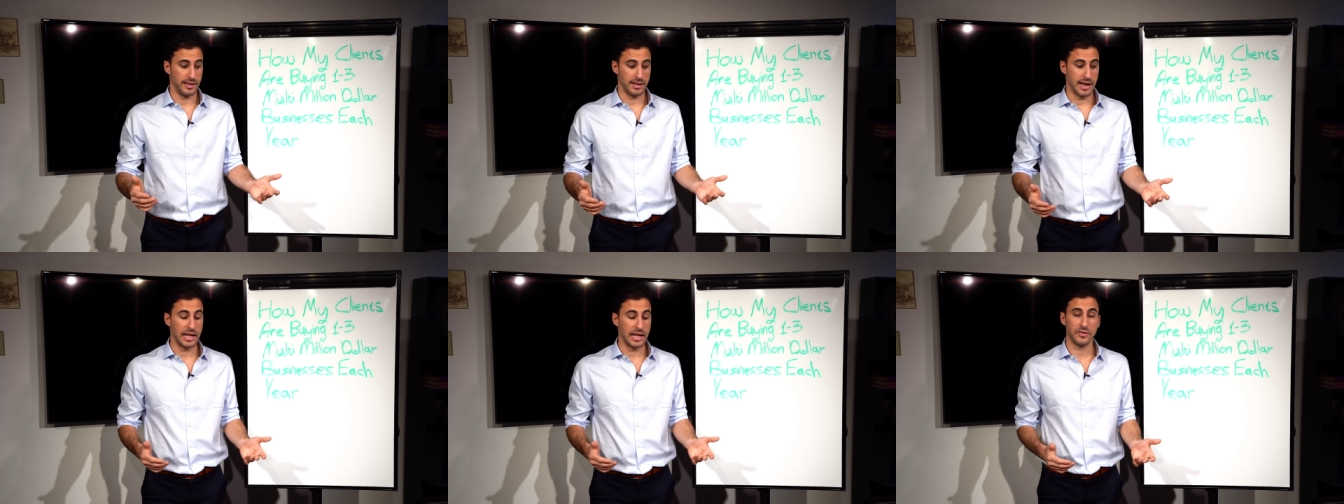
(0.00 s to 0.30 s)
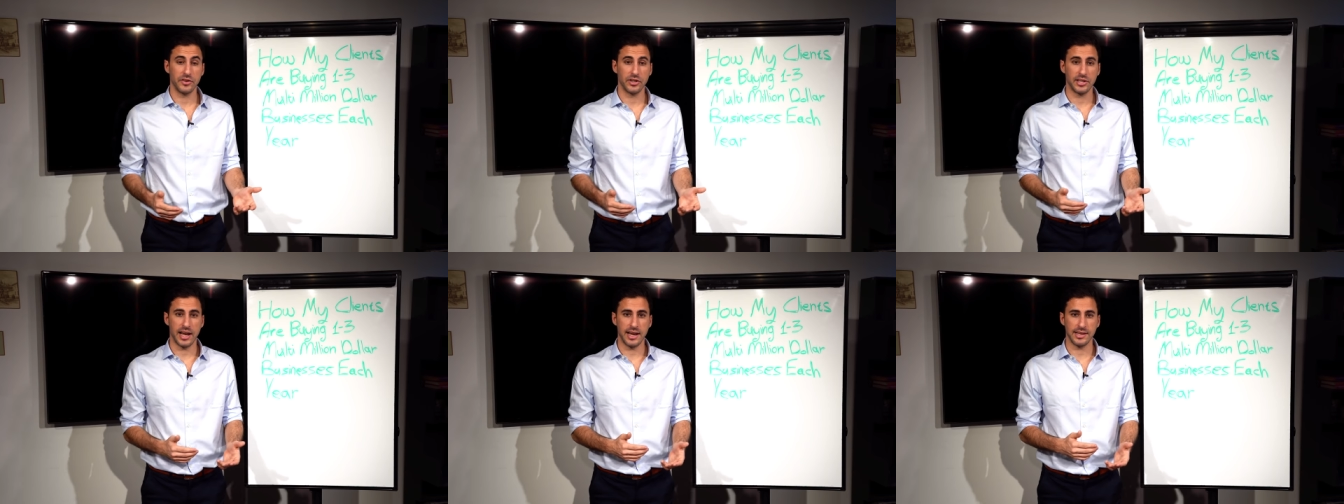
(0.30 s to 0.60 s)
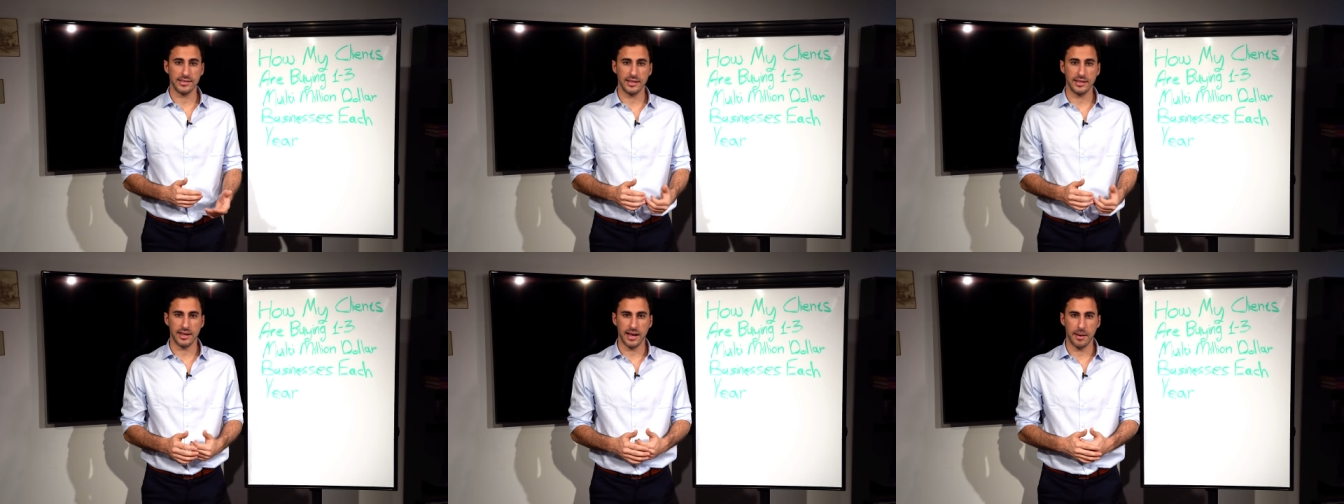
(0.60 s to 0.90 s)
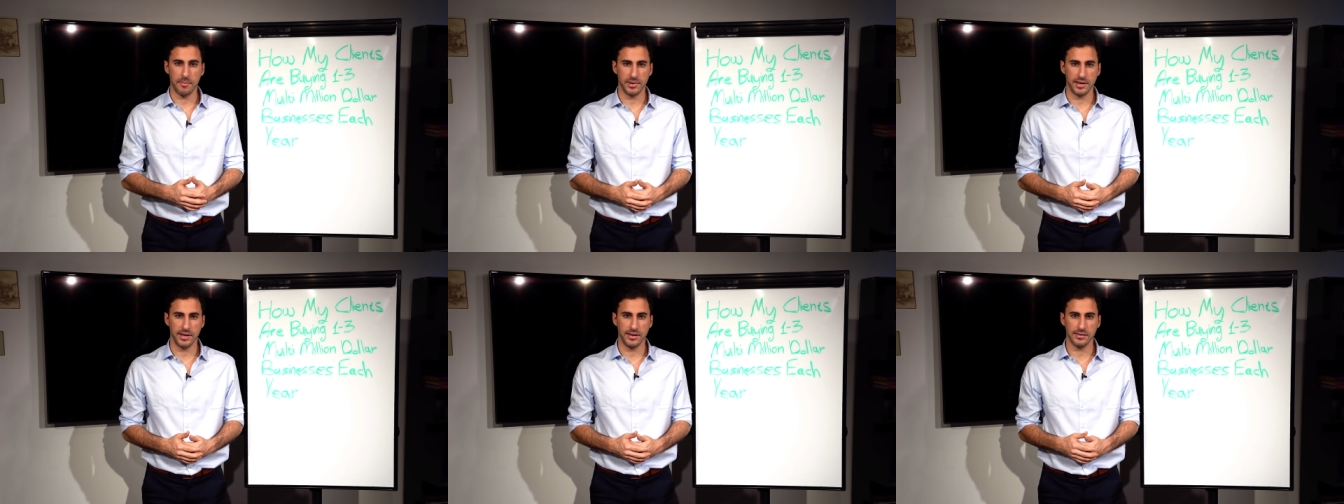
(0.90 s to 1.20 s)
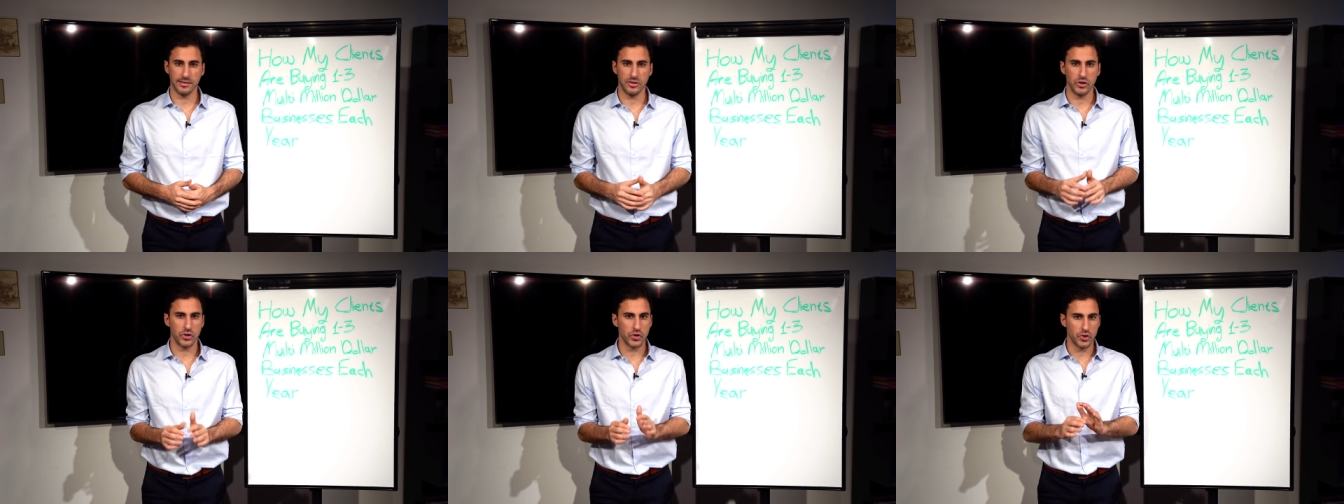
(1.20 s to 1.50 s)
advertising
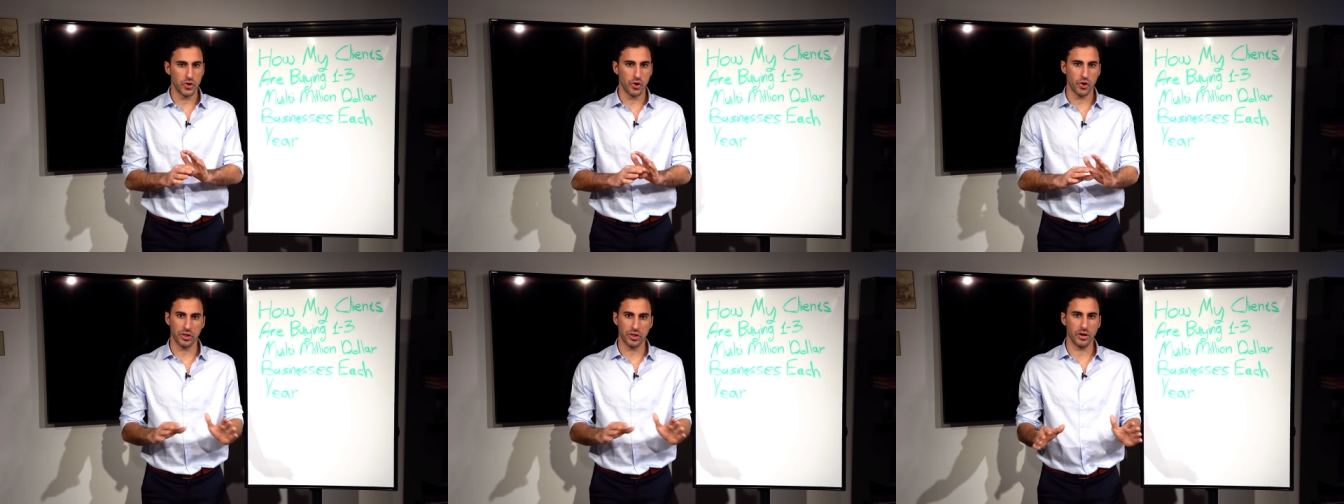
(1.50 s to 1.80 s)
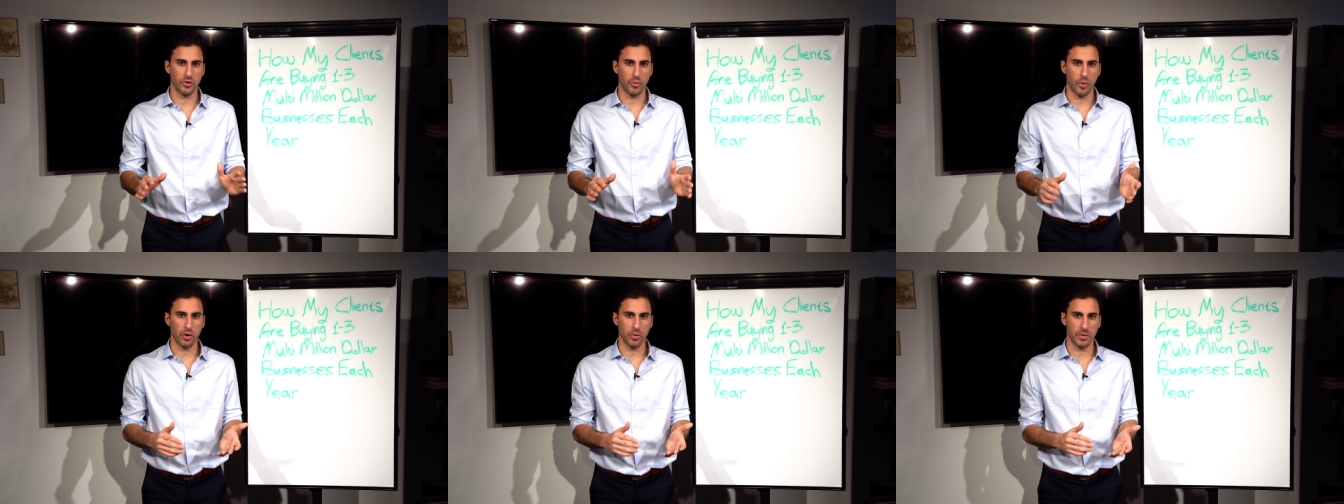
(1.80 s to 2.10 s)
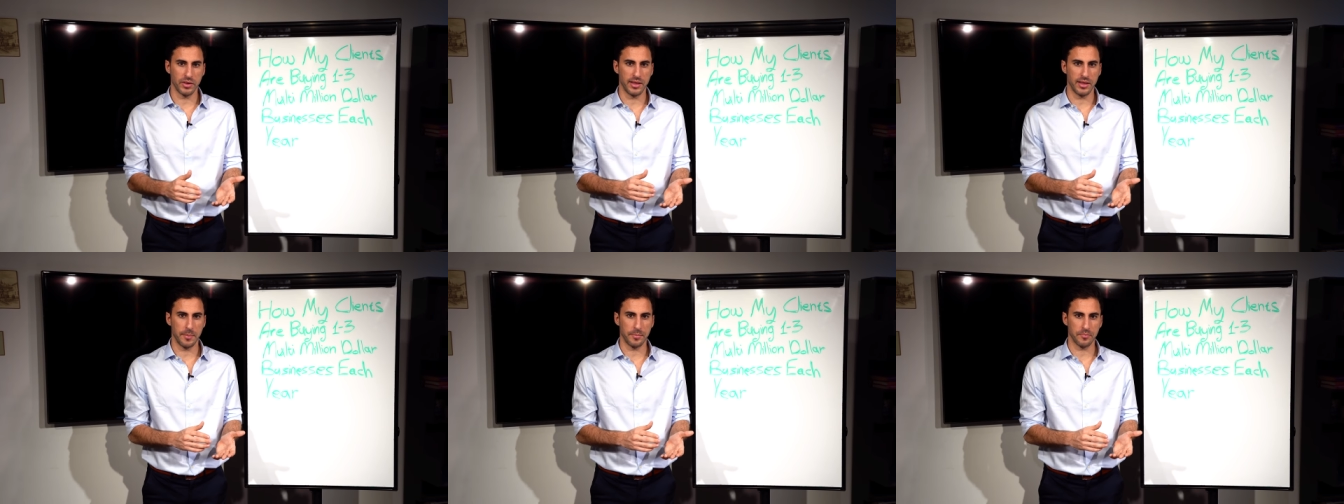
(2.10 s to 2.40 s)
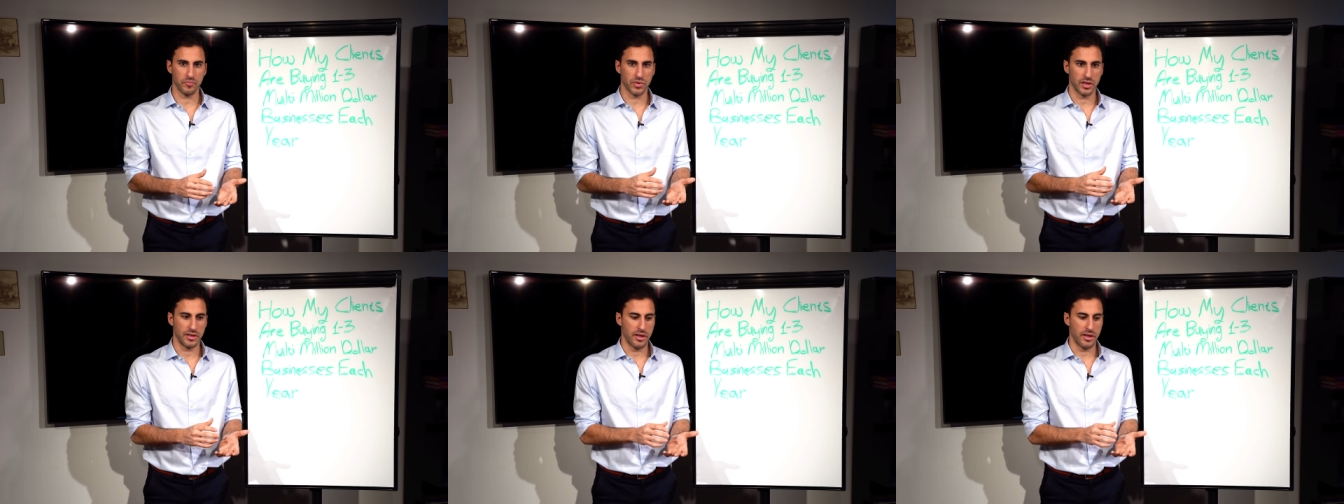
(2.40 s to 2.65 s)
companies there's nothing wrong with them